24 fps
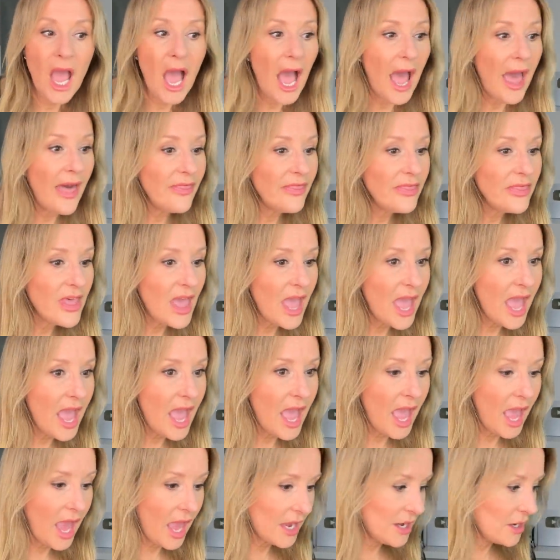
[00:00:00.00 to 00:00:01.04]
And
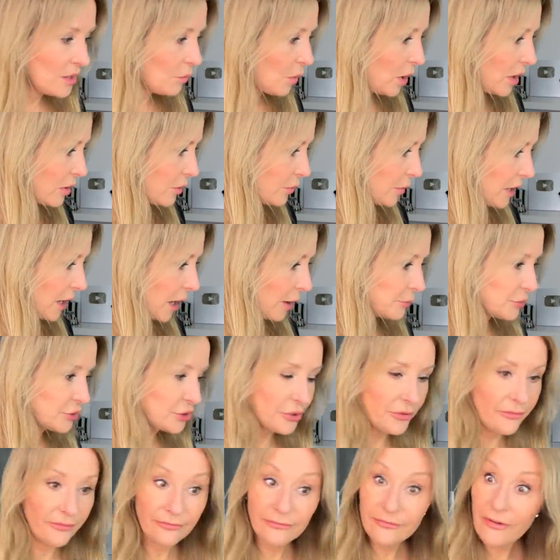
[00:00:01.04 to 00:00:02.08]
then, where are we up
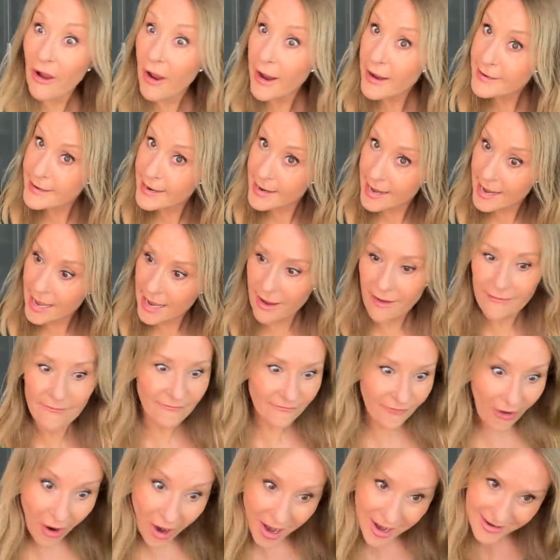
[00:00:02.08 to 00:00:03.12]
to? Finally,
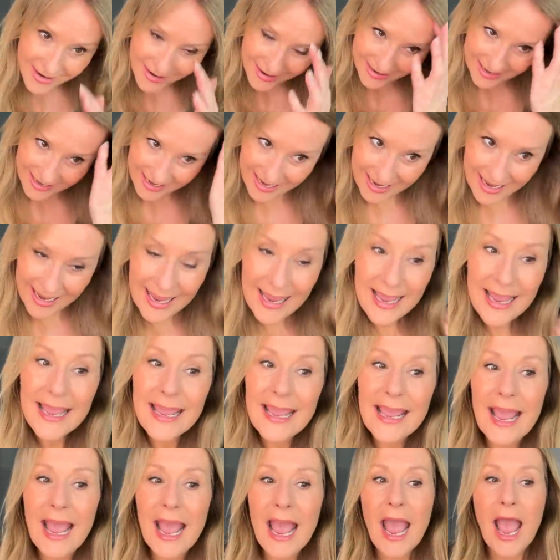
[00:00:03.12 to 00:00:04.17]

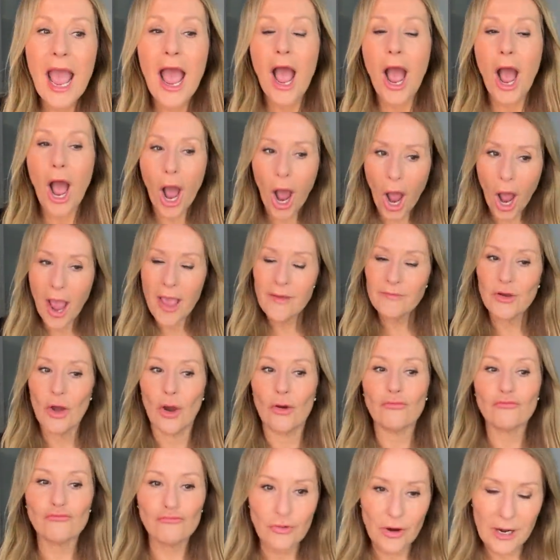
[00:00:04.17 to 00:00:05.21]
I've got a
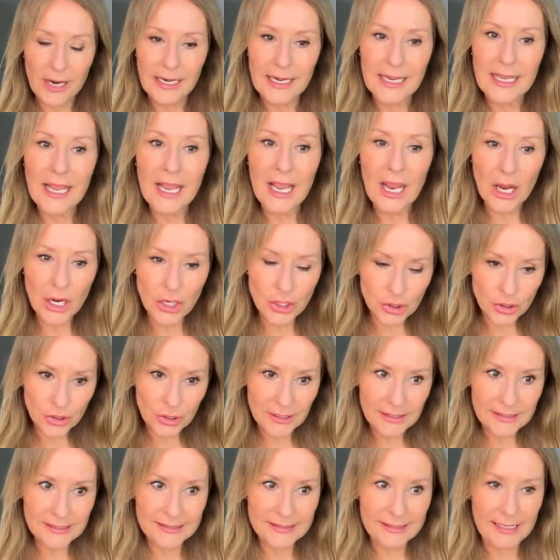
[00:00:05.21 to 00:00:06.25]
really
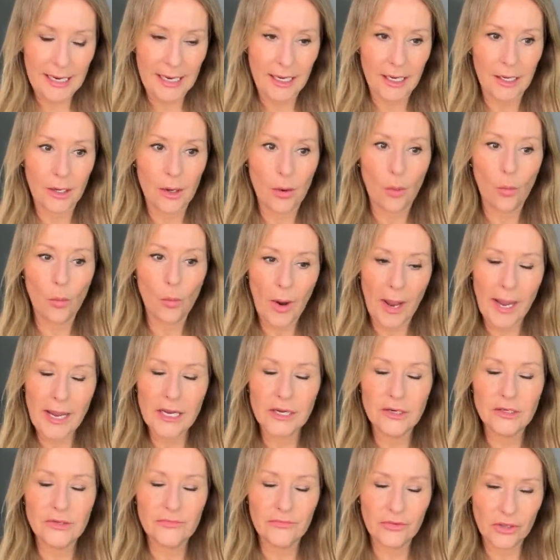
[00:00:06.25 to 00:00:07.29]
interesting
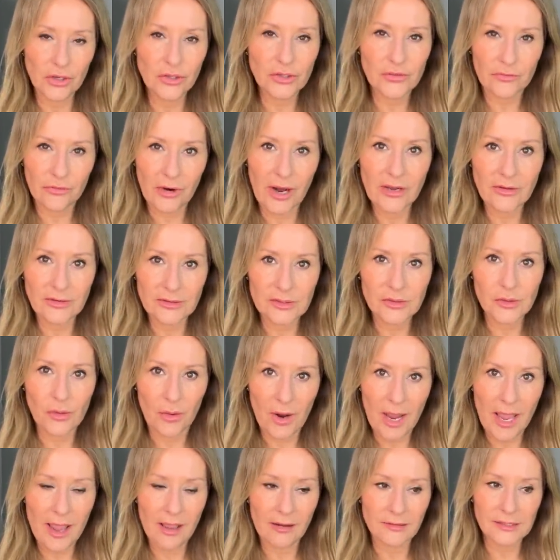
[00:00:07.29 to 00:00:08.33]
way for you to fragrance your
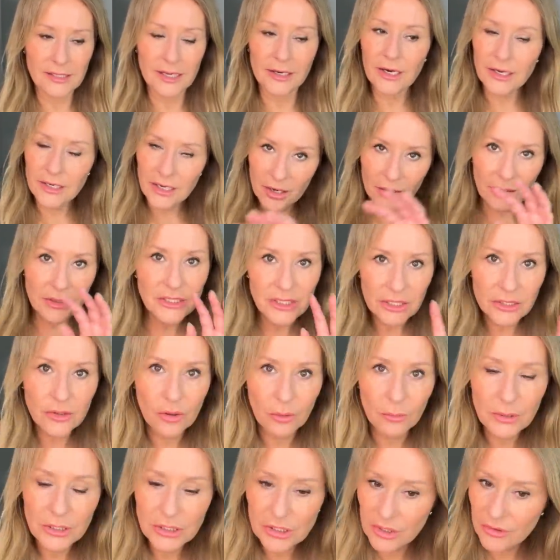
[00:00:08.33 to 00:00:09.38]
house. And I know I don't
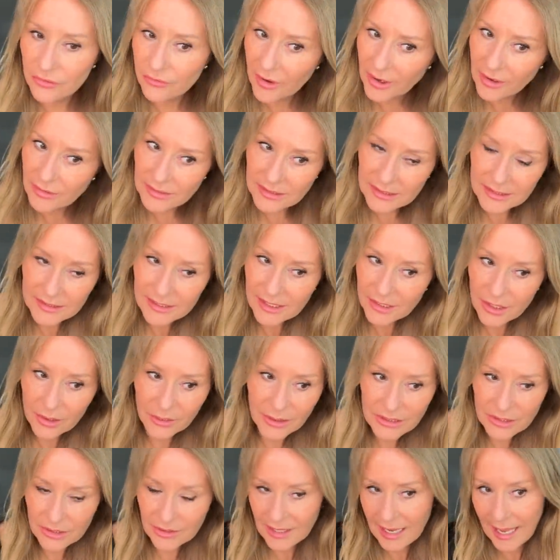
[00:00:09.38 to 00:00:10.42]
normally do fragrances. I know I
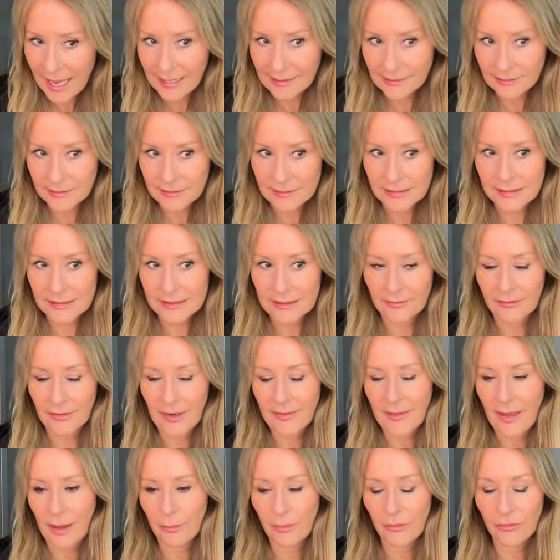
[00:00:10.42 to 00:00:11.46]
do candles and stuff like
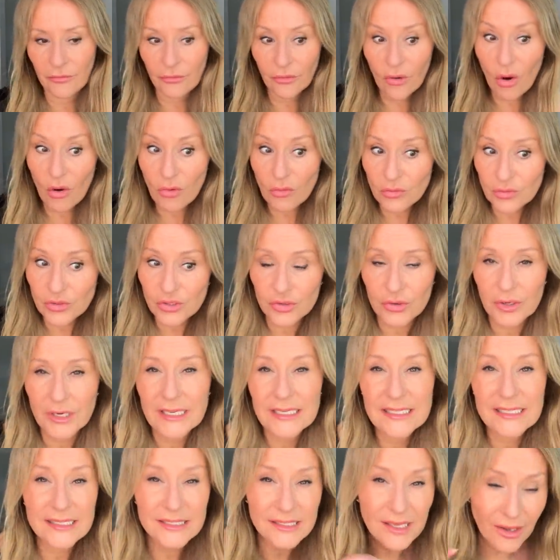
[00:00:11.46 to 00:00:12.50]
that, but Floral Street is
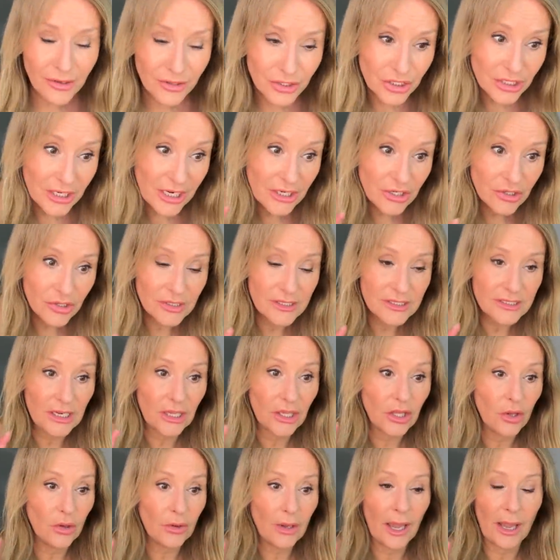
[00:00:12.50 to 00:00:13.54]
such an interesting
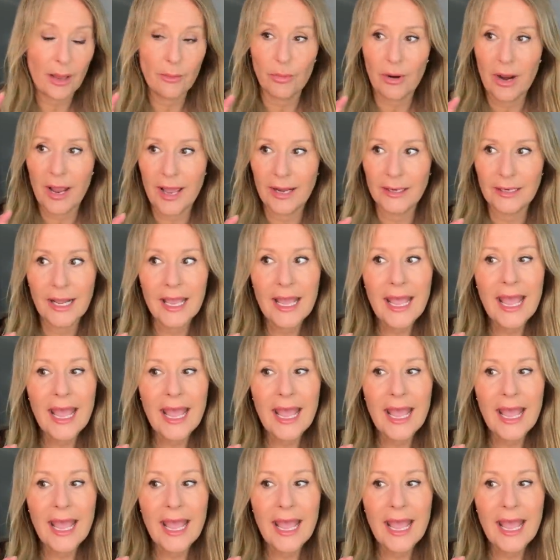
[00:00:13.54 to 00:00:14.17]
UK brand.